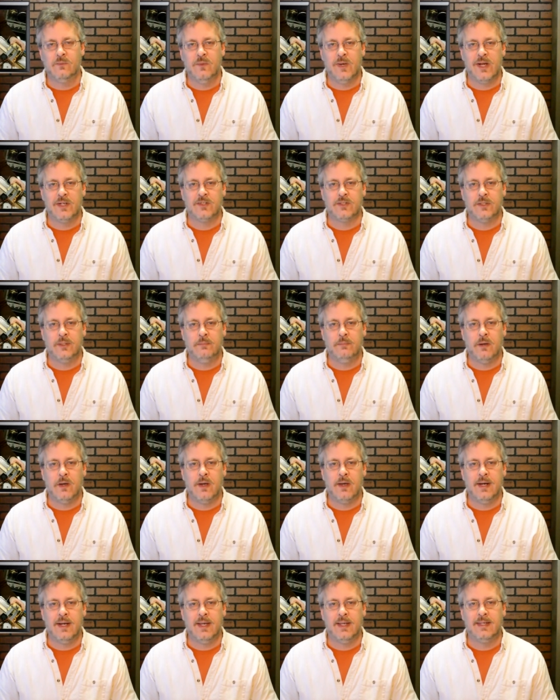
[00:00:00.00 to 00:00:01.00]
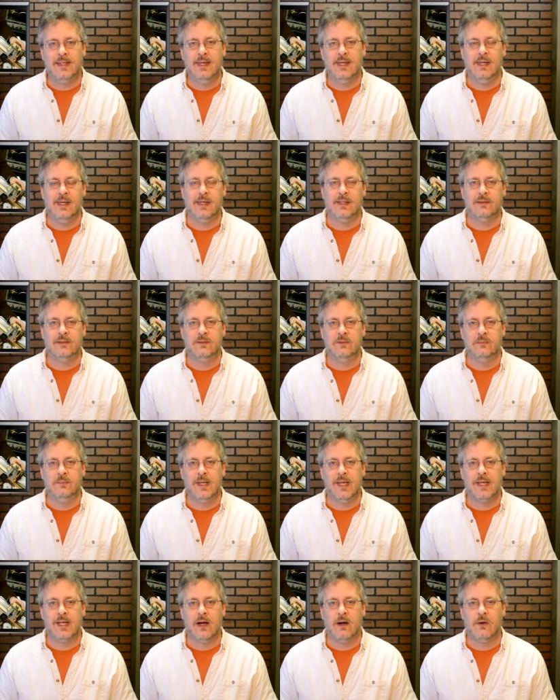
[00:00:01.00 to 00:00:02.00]
We actually bought a kit to
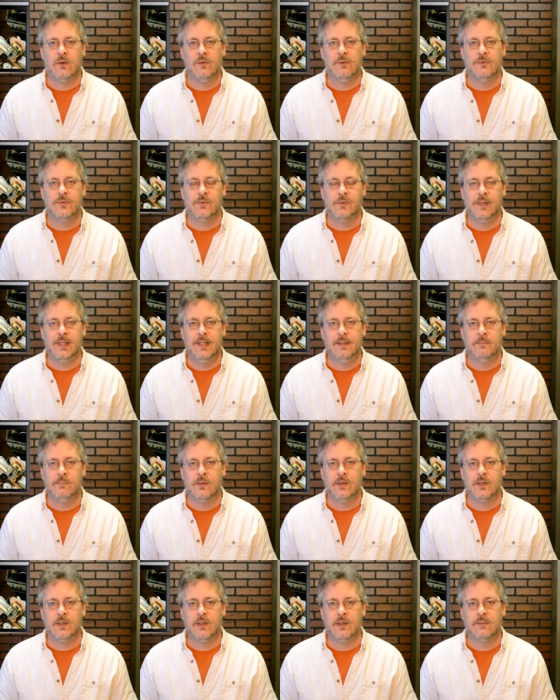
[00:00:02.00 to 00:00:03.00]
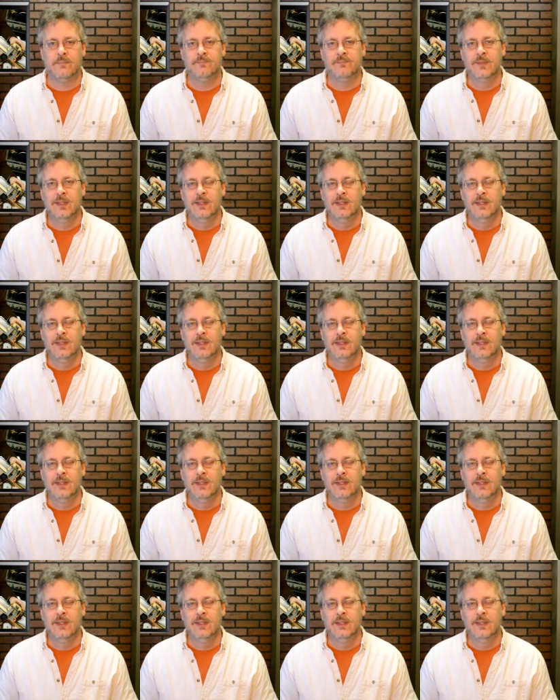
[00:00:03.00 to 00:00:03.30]
make our own 3D printer.